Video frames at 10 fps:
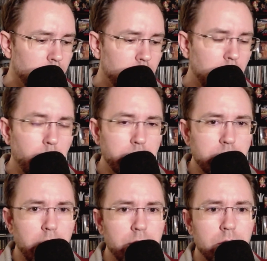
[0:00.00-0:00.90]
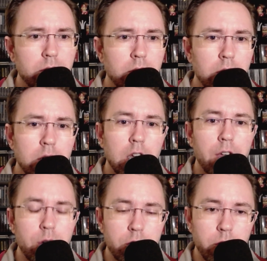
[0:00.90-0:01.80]
Anyways, guys, if
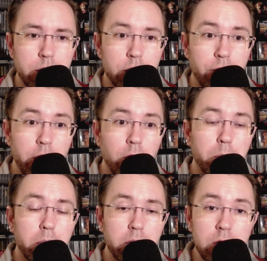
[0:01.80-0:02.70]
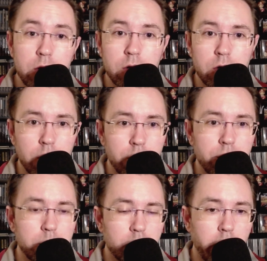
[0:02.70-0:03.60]
you enjoyed this video, please consider
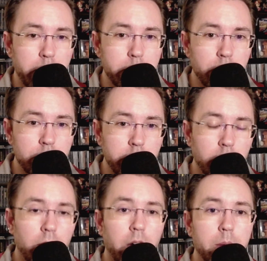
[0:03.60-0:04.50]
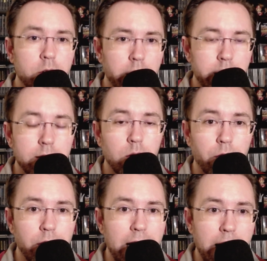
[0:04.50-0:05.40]
subscribing to the channel. I'm trying to get to over
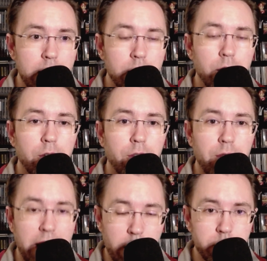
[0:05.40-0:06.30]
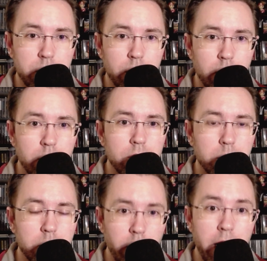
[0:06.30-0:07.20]
9,000
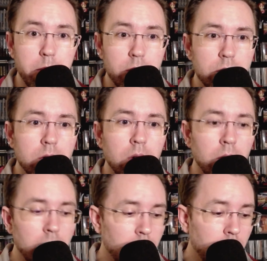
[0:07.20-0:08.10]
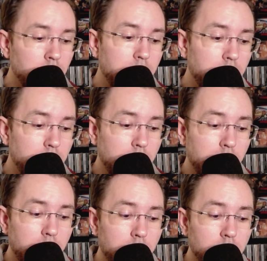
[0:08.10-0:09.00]
subscribers.
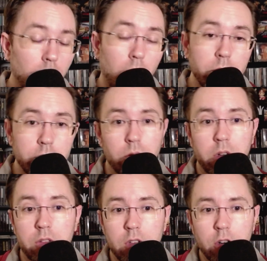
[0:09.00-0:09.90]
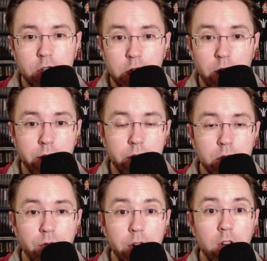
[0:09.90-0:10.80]
And also consider sharing this
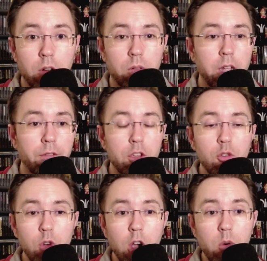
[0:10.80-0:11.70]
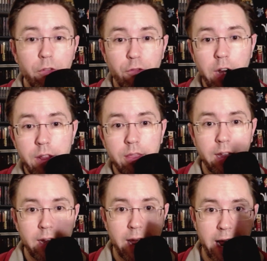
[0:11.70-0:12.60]
video. If you know a friend
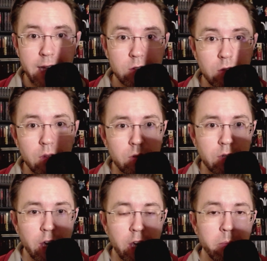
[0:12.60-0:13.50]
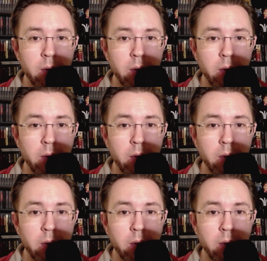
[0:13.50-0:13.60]
that has this game,